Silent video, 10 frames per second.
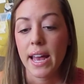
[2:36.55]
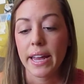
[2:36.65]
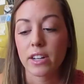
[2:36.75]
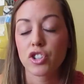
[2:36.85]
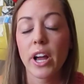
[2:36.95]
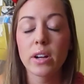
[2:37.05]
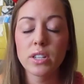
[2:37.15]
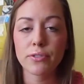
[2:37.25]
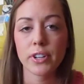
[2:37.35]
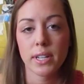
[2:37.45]
and try out
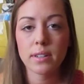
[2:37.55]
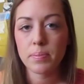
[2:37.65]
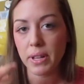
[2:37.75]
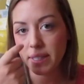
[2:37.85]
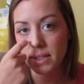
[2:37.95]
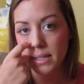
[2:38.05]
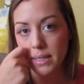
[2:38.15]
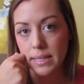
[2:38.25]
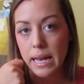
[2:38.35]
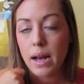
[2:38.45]
different
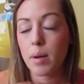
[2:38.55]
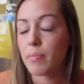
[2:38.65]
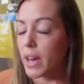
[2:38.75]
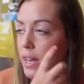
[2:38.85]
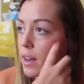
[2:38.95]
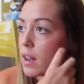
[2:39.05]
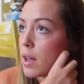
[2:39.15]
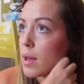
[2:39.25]
places that